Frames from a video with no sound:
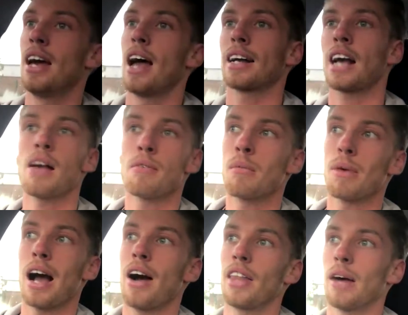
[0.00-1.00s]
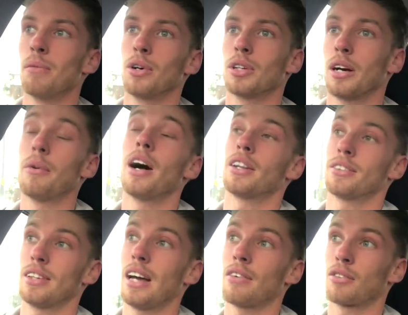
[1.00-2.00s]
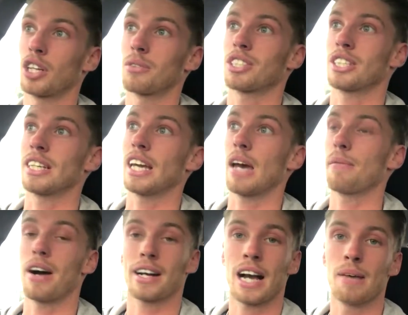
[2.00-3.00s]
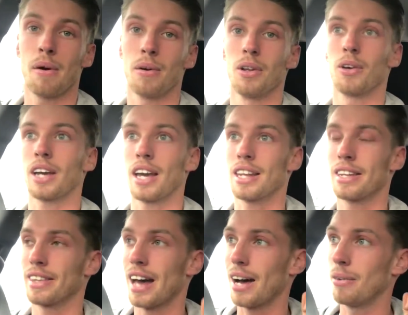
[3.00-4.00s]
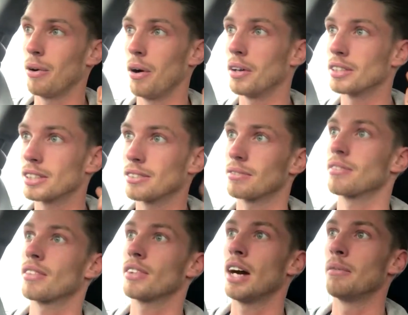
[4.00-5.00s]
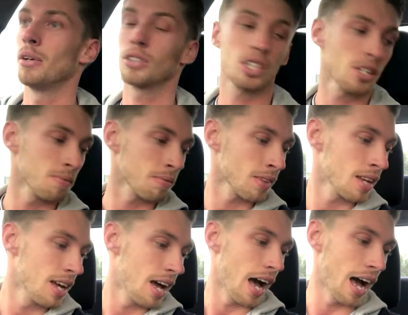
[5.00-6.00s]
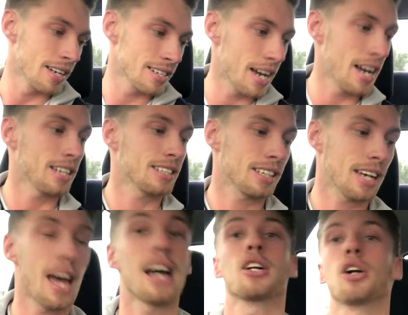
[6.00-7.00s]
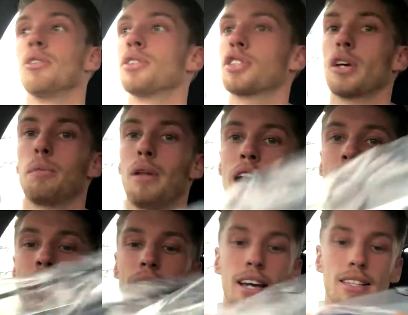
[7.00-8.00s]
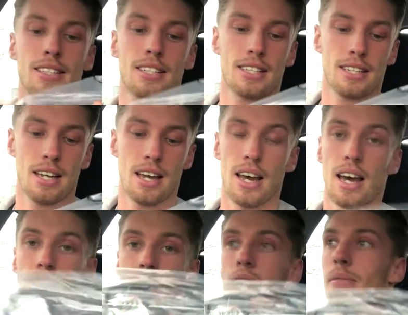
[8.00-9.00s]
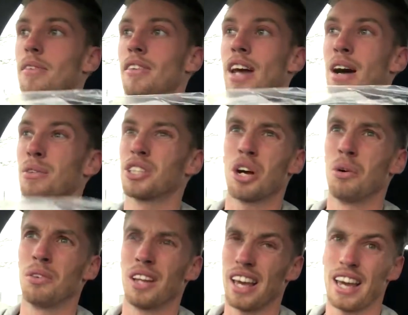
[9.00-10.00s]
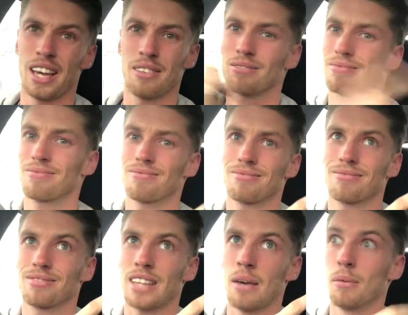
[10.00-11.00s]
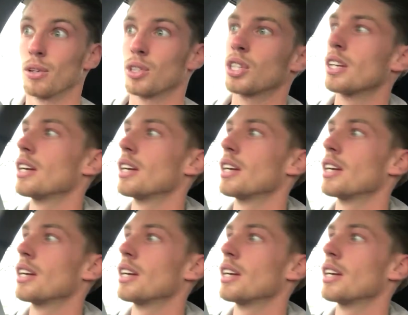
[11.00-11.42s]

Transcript: I can't remember how well, I've got the receipt here, but I can't bother looking. That was that much, and I had to get a gun to apply it, and that was only that much.